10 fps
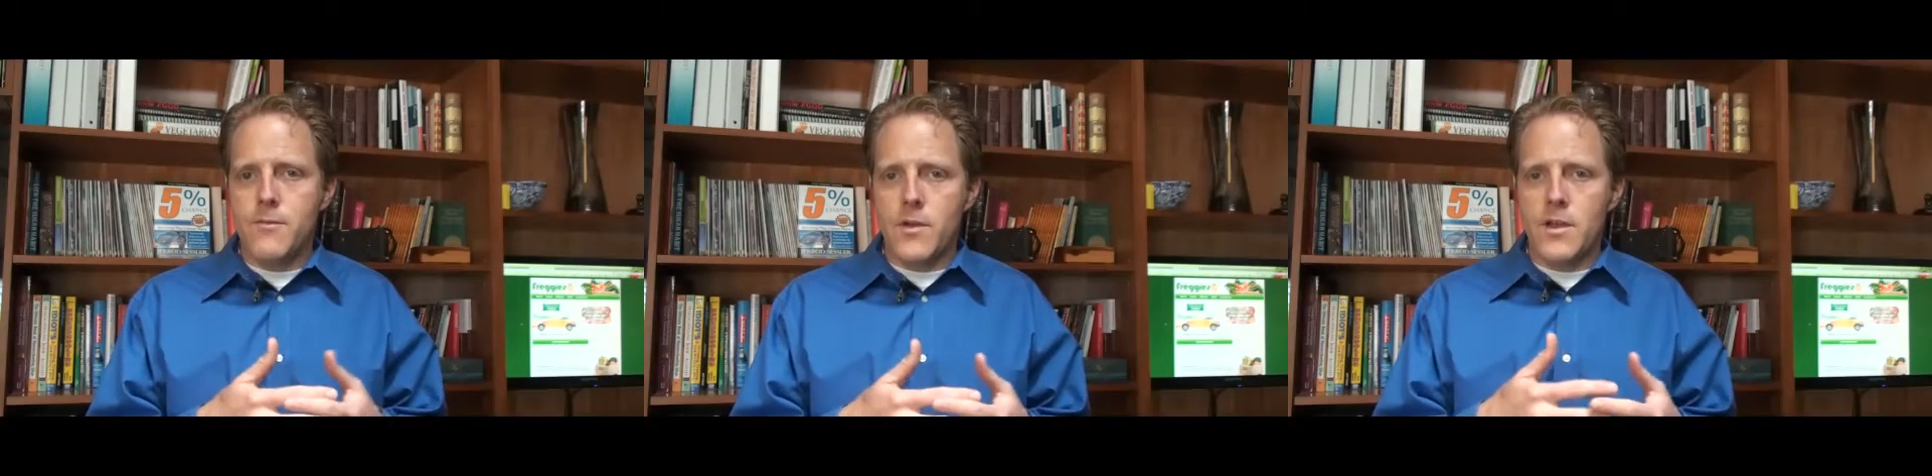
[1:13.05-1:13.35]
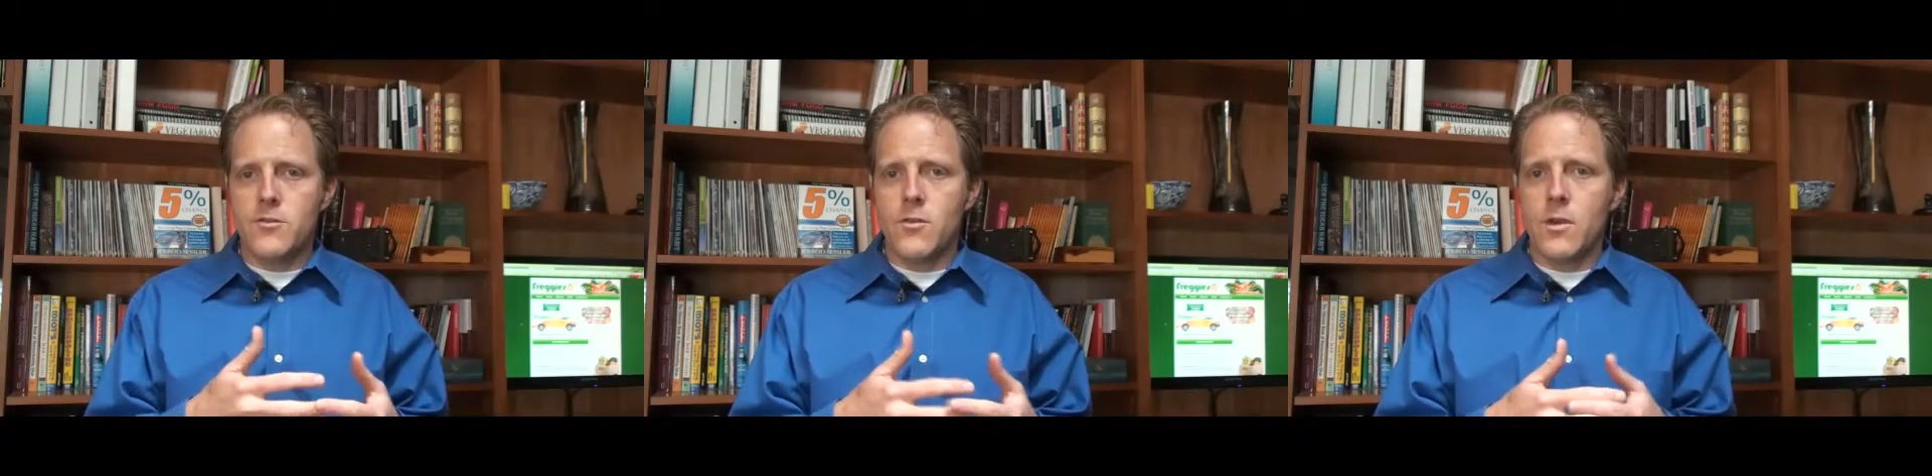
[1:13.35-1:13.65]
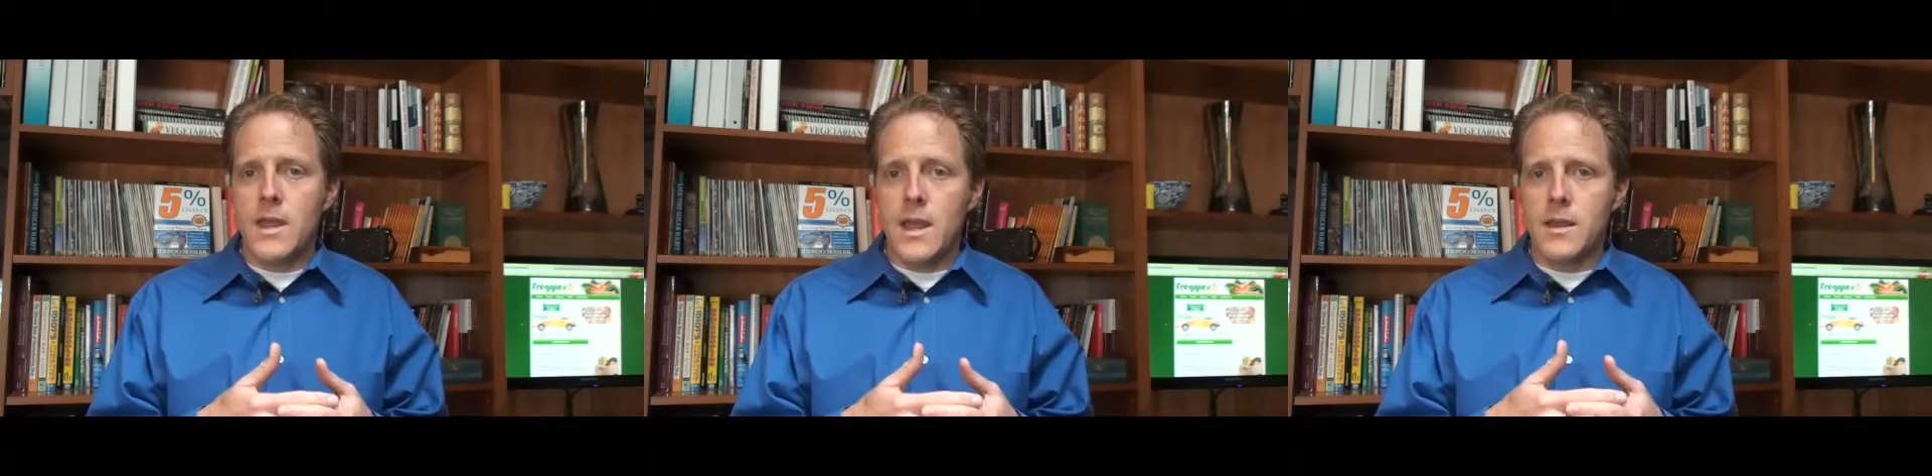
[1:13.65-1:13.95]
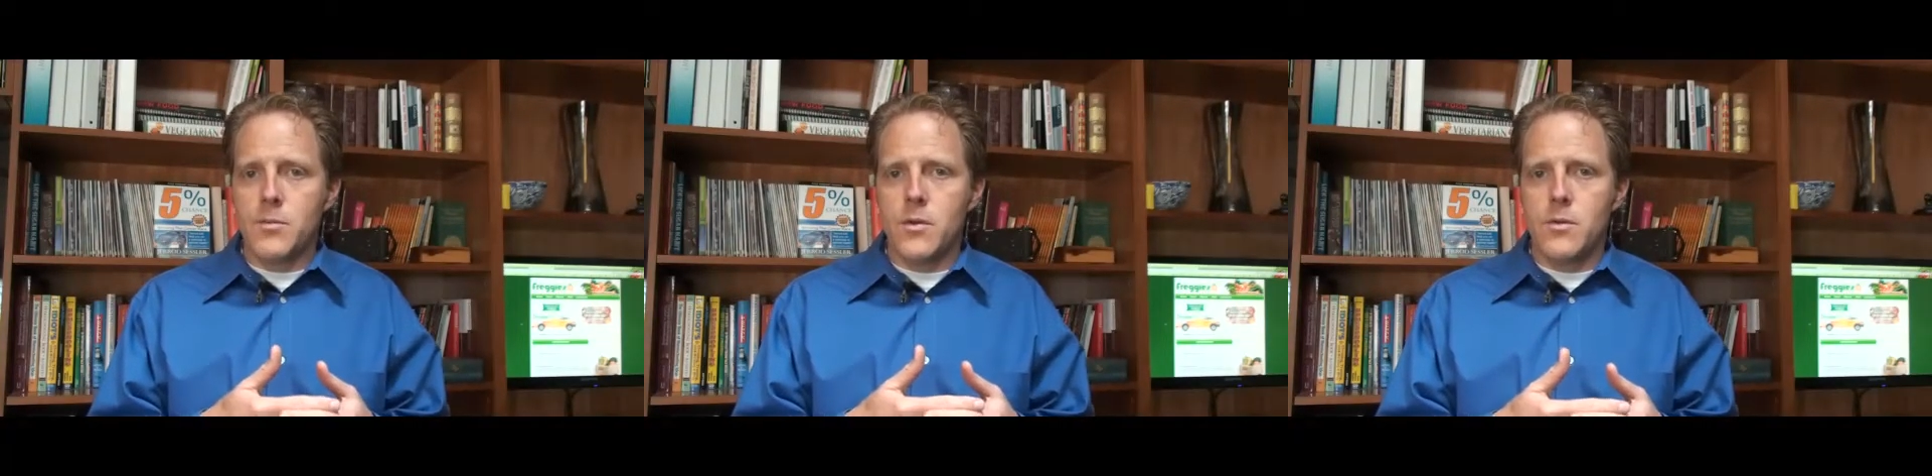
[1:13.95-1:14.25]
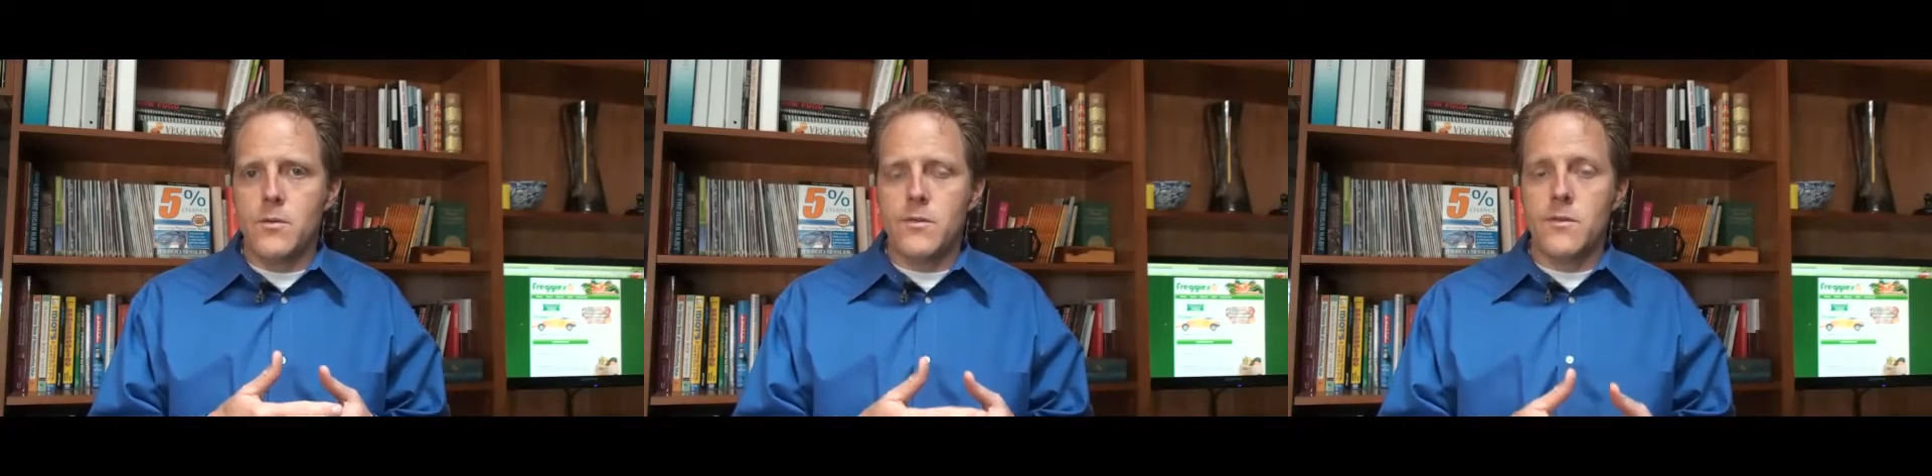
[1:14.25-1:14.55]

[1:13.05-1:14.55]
fresh, organic produce.